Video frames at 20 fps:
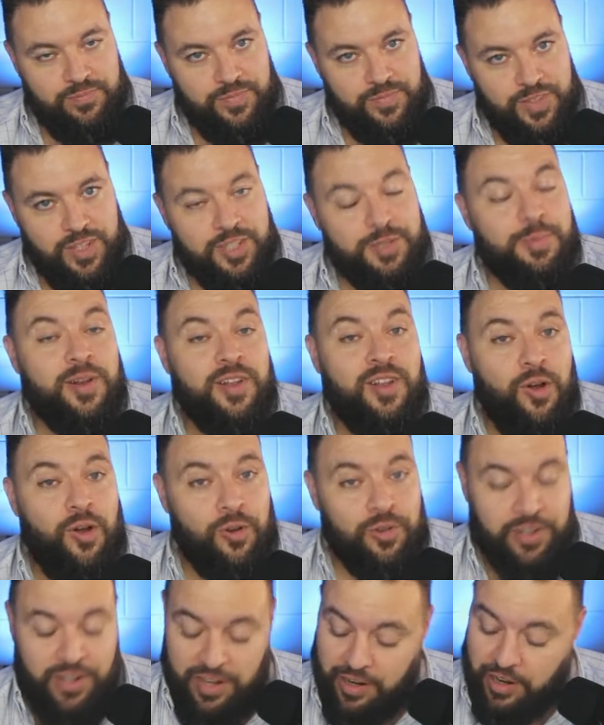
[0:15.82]
It's been a
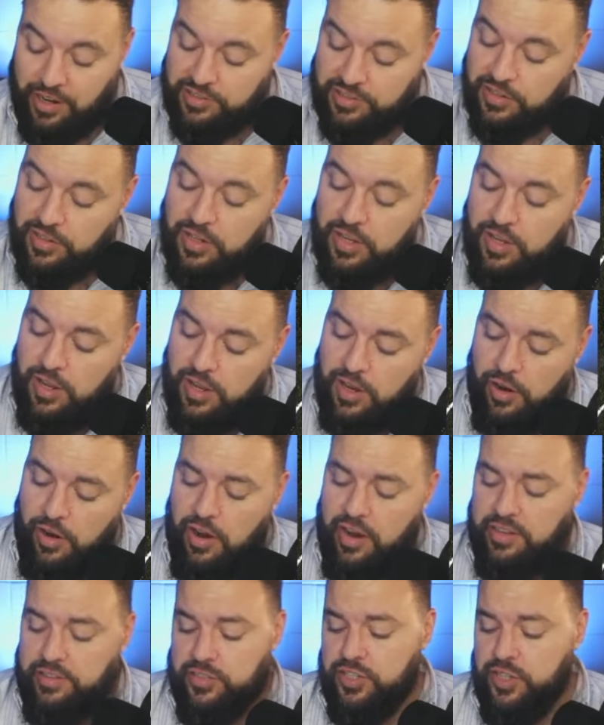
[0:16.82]
long day, guys. All
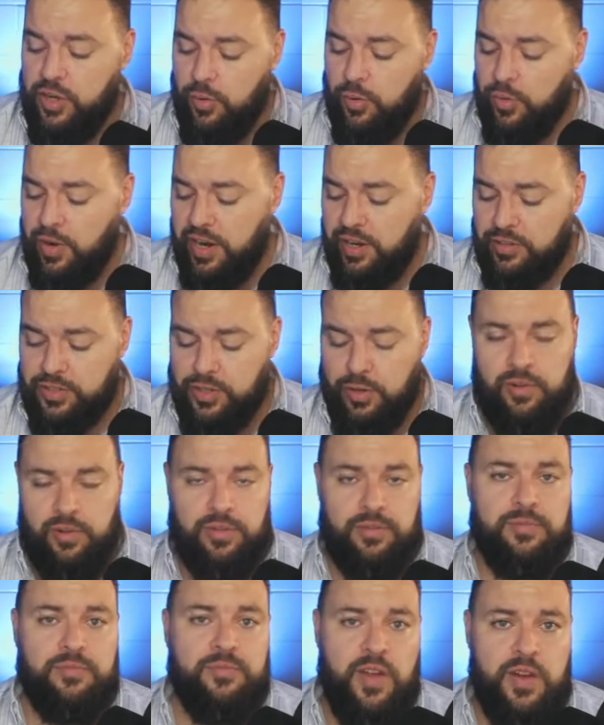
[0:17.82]
right, so
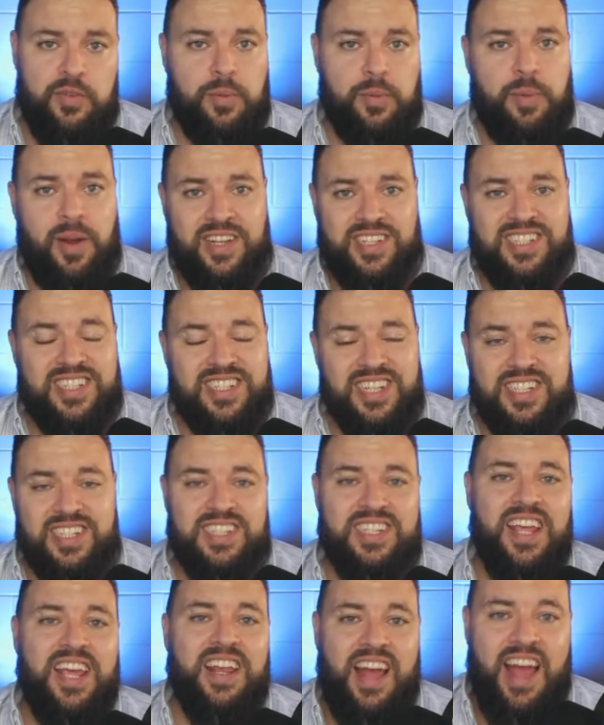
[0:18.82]
Arizona favored by
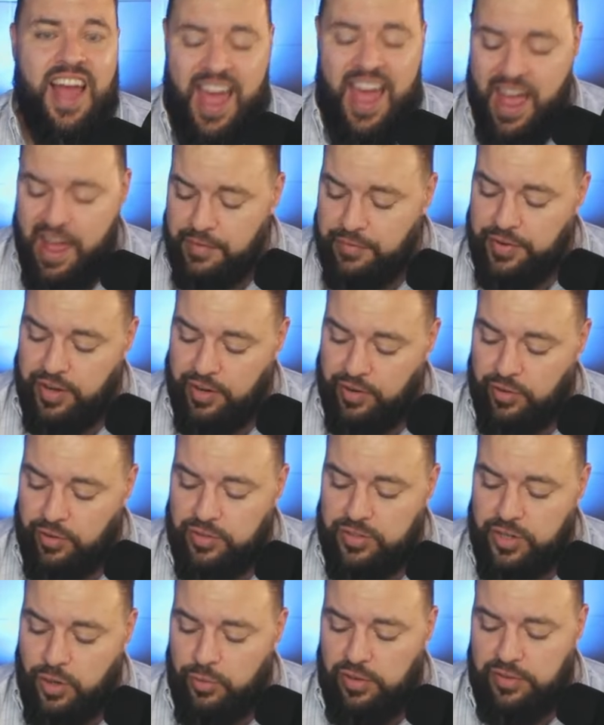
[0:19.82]
six and a half
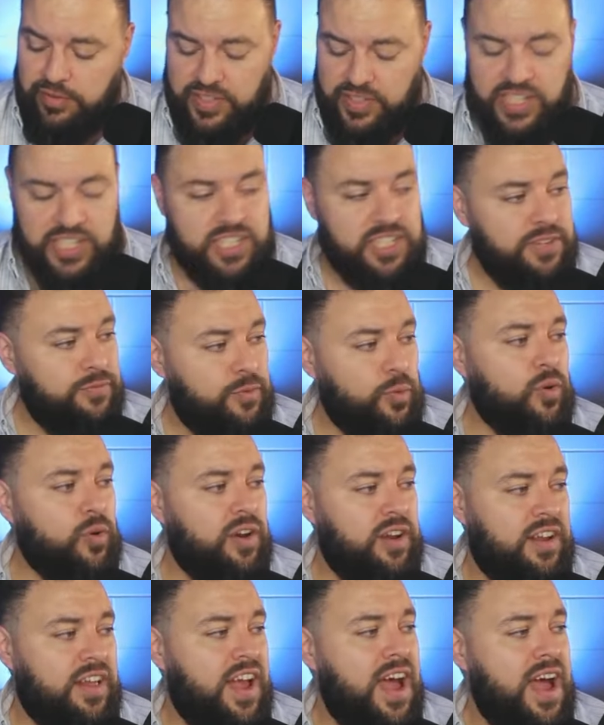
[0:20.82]
here, total of
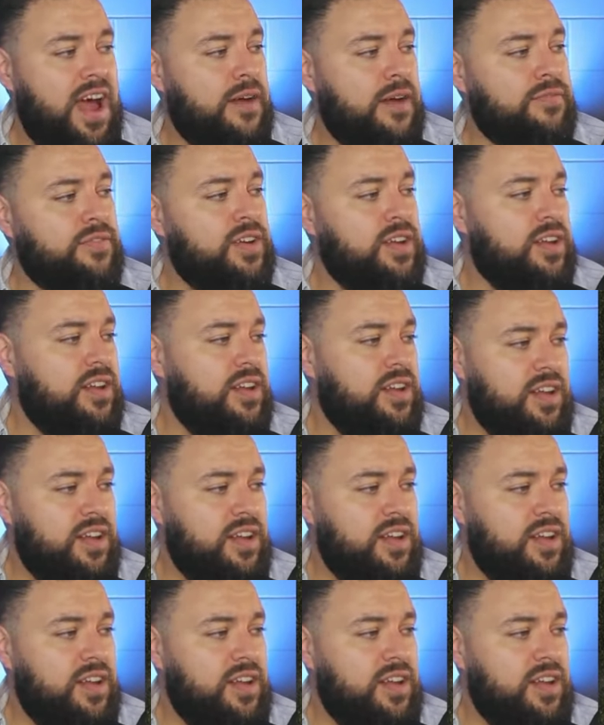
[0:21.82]
64 and a half.